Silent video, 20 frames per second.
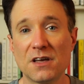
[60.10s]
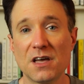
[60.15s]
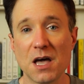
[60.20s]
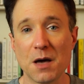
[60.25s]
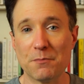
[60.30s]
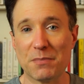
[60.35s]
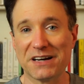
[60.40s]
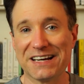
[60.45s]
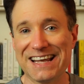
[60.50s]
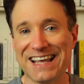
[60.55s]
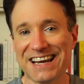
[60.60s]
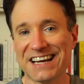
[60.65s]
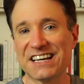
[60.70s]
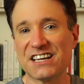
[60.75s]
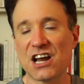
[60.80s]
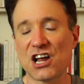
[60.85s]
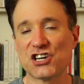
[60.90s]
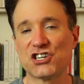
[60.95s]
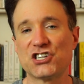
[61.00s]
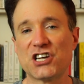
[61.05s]
But in a
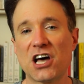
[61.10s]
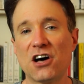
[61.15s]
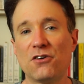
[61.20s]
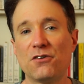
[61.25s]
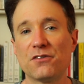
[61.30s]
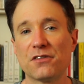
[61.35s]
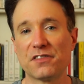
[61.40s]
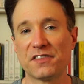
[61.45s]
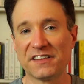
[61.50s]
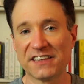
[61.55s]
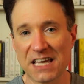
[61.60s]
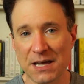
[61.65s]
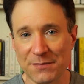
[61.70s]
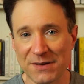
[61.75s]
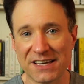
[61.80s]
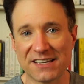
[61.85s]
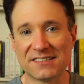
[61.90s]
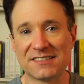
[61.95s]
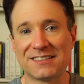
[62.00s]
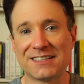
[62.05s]
nutshell, Thelema
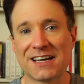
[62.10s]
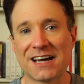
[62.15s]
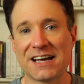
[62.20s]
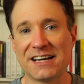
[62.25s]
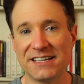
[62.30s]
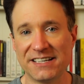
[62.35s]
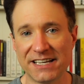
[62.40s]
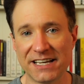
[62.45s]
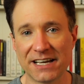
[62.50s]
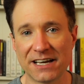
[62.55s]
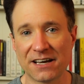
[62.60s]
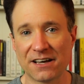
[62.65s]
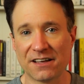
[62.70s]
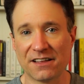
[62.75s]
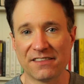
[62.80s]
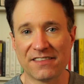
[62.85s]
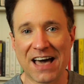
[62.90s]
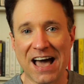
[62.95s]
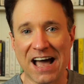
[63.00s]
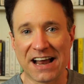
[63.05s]
is the idea
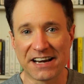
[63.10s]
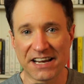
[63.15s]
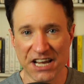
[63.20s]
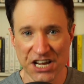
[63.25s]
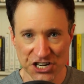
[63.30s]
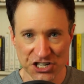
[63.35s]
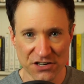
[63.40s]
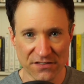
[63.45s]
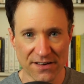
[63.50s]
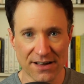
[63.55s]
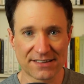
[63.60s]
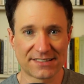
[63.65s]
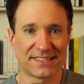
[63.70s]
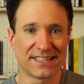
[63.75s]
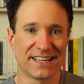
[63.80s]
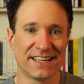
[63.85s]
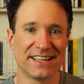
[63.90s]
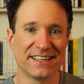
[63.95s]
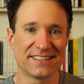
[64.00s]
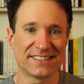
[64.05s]
that each of us
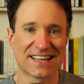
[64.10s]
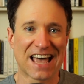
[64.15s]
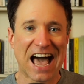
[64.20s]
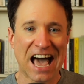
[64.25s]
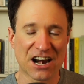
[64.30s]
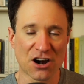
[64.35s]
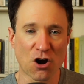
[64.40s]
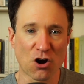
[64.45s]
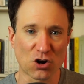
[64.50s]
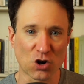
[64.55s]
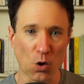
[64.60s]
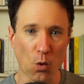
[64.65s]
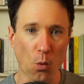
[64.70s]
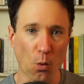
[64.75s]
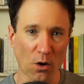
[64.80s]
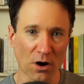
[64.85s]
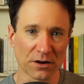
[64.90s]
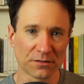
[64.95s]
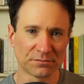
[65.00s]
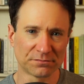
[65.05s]
is, at our
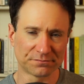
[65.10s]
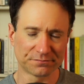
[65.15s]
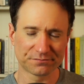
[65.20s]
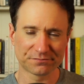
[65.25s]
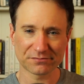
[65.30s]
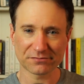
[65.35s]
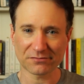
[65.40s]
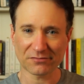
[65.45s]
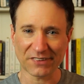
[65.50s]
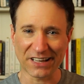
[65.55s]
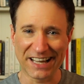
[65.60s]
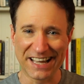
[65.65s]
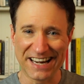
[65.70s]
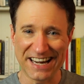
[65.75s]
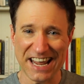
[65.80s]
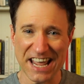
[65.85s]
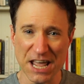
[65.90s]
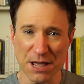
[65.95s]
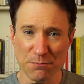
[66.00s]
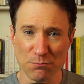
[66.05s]
core,
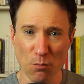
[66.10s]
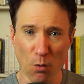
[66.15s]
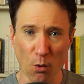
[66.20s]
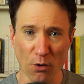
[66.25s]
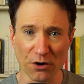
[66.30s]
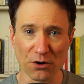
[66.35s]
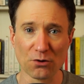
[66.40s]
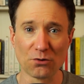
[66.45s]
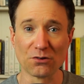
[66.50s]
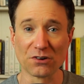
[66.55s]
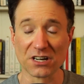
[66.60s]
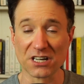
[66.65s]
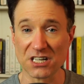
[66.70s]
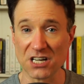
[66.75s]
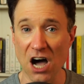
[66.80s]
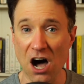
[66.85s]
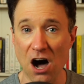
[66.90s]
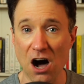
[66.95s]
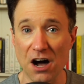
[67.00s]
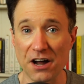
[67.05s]
an immortal
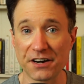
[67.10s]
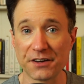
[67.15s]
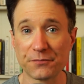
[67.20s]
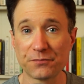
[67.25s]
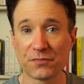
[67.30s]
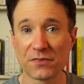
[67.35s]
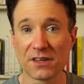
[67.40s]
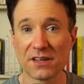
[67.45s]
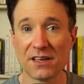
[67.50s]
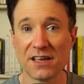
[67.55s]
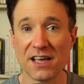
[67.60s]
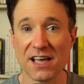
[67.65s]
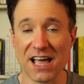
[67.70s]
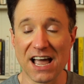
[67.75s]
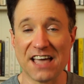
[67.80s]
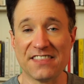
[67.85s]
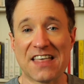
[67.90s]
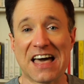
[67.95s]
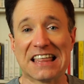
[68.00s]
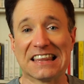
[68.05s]
god,
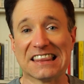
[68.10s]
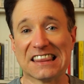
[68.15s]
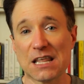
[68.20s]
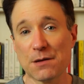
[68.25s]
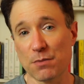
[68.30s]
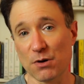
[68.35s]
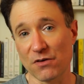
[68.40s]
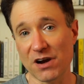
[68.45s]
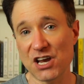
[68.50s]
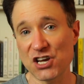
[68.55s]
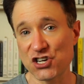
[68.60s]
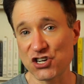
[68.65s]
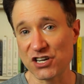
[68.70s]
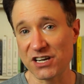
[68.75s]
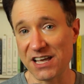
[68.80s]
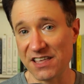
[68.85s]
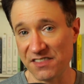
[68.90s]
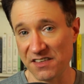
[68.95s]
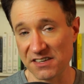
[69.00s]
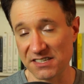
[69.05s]
and that
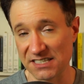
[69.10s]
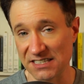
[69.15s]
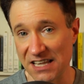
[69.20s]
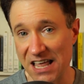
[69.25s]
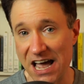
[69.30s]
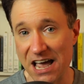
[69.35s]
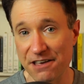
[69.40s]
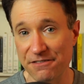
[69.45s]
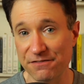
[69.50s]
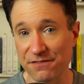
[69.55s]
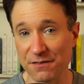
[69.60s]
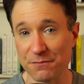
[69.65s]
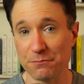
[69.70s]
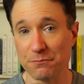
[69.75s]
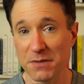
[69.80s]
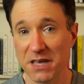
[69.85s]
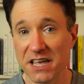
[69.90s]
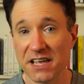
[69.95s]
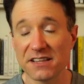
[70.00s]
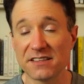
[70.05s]
liberation in this life
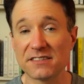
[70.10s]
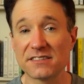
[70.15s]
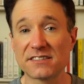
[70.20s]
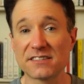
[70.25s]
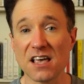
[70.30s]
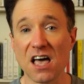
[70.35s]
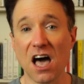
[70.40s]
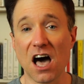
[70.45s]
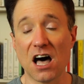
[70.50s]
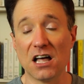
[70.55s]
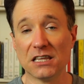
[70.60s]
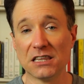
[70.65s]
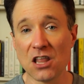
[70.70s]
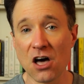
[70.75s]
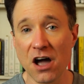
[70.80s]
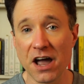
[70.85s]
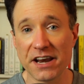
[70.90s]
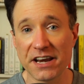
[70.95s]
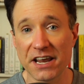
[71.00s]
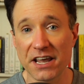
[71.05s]
means
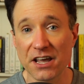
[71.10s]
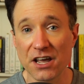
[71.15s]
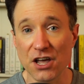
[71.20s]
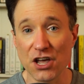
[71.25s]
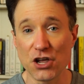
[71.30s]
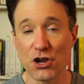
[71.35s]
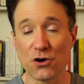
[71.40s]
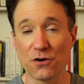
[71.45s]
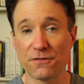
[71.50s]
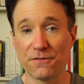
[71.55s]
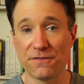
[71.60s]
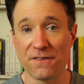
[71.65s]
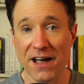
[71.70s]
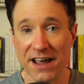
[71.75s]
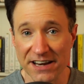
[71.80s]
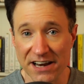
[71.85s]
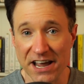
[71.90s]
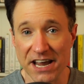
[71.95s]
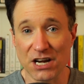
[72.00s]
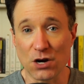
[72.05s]
aligning your
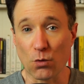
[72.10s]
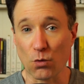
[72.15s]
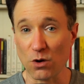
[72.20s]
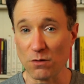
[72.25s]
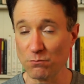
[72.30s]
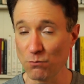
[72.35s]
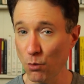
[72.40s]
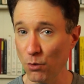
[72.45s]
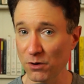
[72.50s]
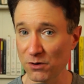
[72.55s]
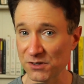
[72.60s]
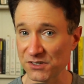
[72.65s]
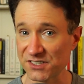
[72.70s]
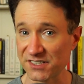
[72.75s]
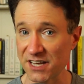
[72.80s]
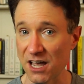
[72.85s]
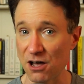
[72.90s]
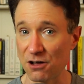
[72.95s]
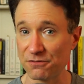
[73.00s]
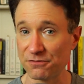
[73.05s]
finite or mortal
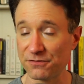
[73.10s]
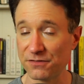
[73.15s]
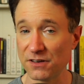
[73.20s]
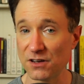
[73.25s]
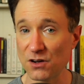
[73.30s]
self